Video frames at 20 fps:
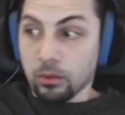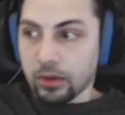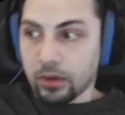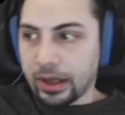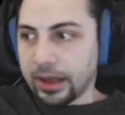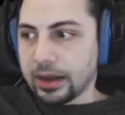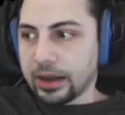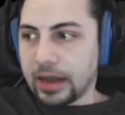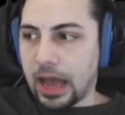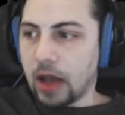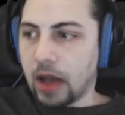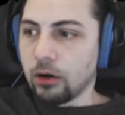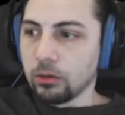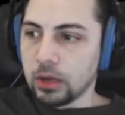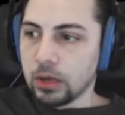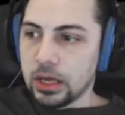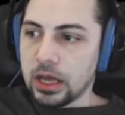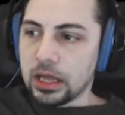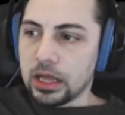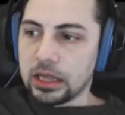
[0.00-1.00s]
okay,
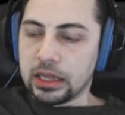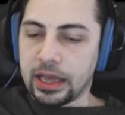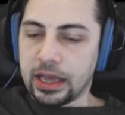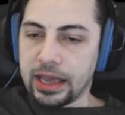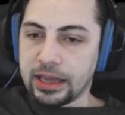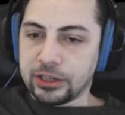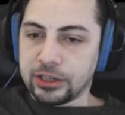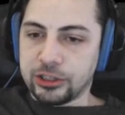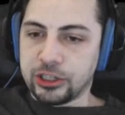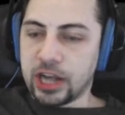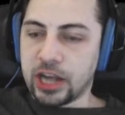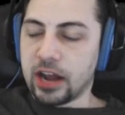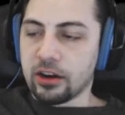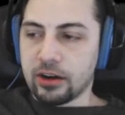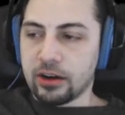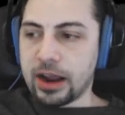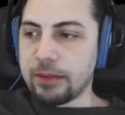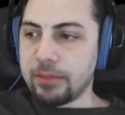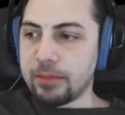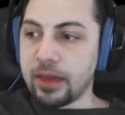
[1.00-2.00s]
now a
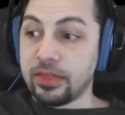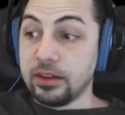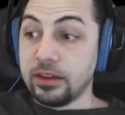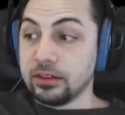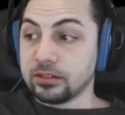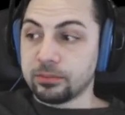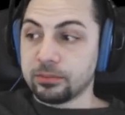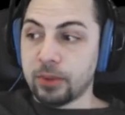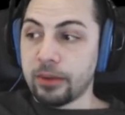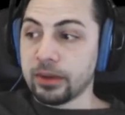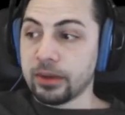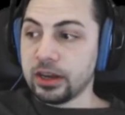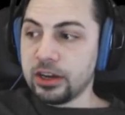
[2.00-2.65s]
generate method is probably